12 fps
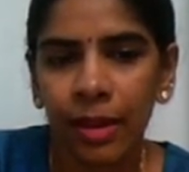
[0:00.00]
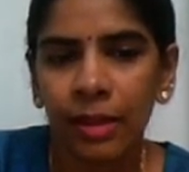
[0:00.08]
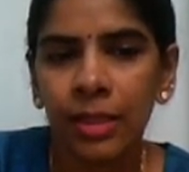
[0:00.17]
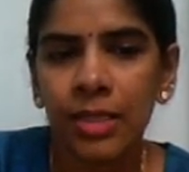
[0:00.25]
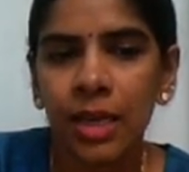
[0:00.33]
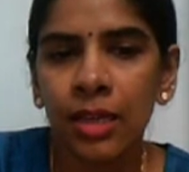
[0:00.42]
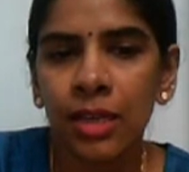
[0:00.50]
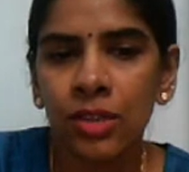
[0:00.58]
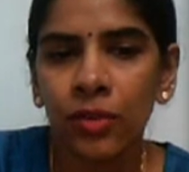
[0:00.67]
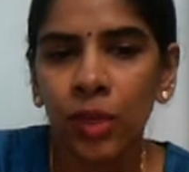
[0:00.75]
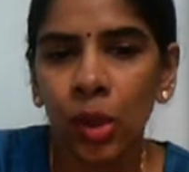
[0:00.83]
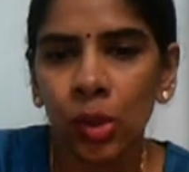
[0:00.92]
The size
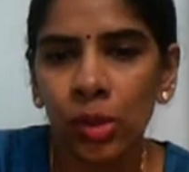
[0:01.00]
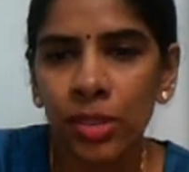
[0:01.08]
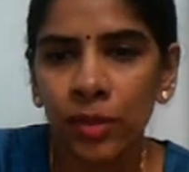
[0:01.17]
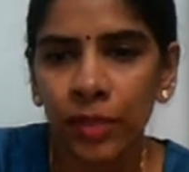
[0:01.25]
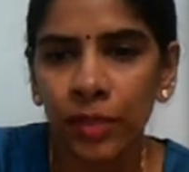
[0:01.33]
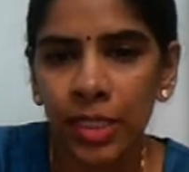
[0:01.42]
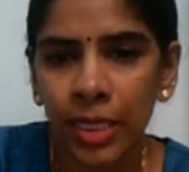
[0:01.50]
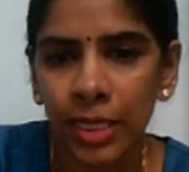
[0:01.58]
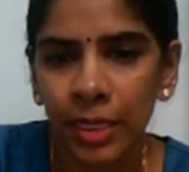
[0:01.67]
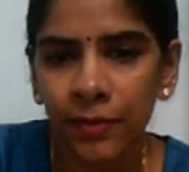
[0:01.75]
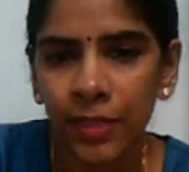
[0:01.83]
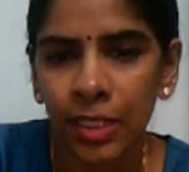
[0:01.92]
of the holes of these
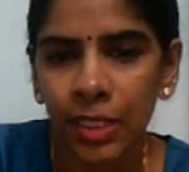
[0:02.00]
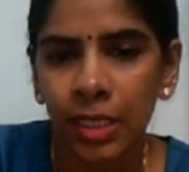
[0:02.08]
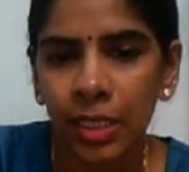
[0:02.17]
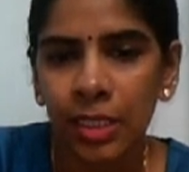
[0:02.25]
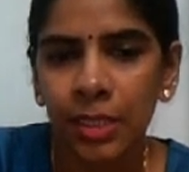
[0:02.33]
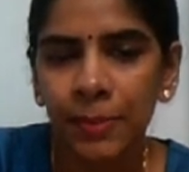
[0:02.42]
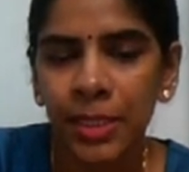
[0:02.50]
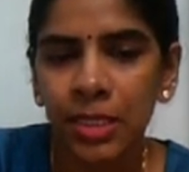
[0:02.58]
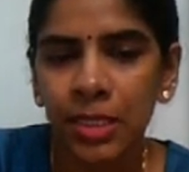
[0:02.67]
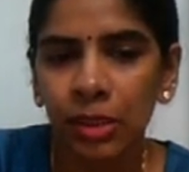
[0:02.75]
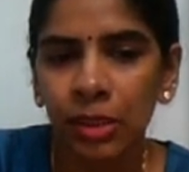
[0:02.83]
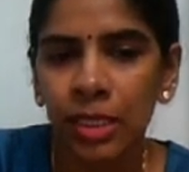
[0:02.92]
leaves
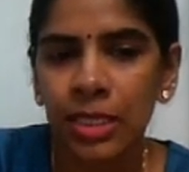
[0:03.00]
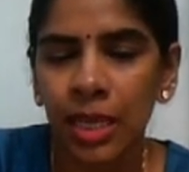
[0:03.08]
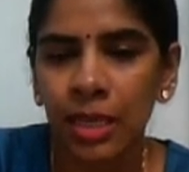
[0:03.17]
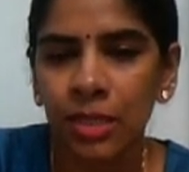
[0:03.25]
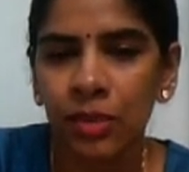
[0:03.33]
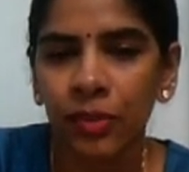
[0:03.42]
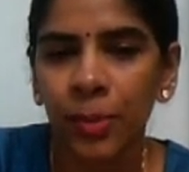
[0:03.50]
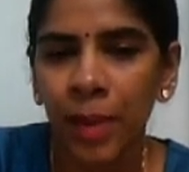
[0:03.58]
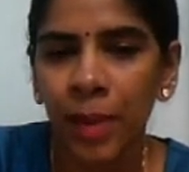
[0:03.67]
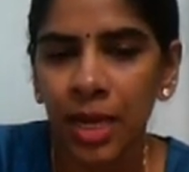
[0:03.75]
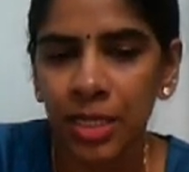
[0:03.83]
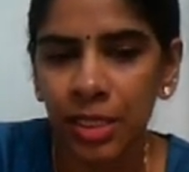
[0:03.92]
depends on the size of the
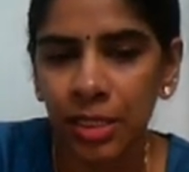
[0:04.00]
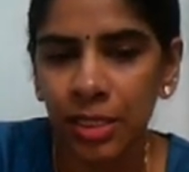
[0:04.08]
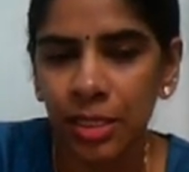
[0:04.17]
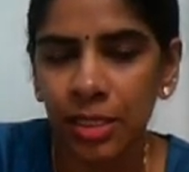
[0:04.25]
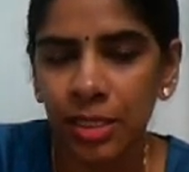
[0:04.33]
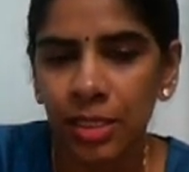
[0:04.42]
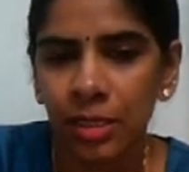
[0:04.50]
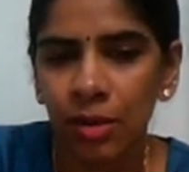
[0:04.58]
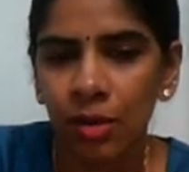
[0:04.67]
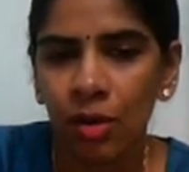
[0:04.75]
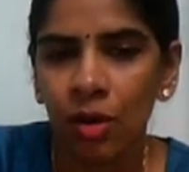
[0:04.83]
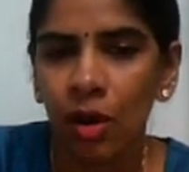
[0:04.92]
particles
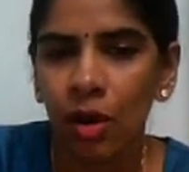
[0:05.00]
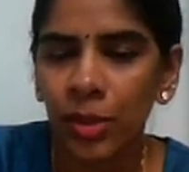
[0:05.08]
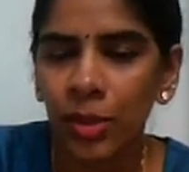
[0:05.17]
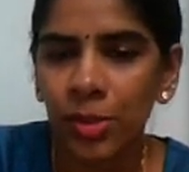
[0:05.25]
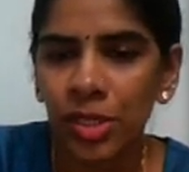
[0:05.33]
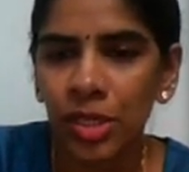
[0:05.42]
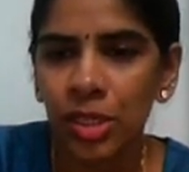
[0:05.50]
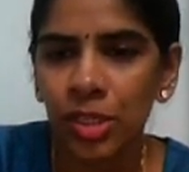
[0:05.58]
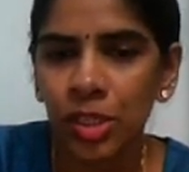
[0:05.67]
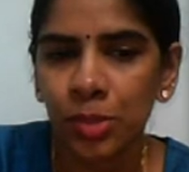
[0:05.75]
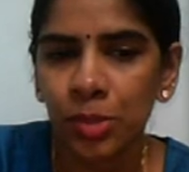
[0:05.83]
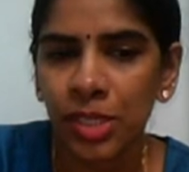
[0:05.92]
of the
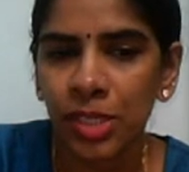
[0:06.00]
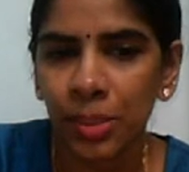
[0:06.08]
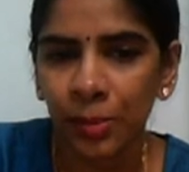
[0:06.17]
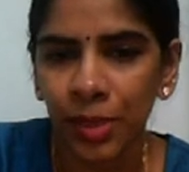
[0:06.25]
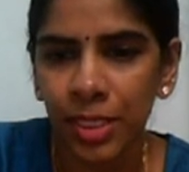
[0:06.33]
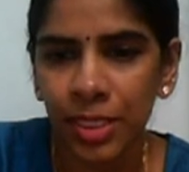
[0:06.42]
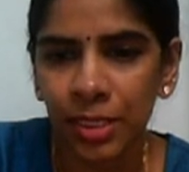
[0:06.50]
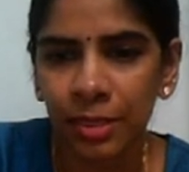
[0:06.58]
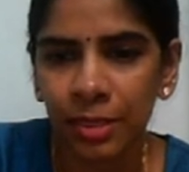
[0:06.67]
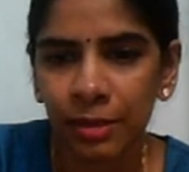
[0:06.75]
materials to be separated.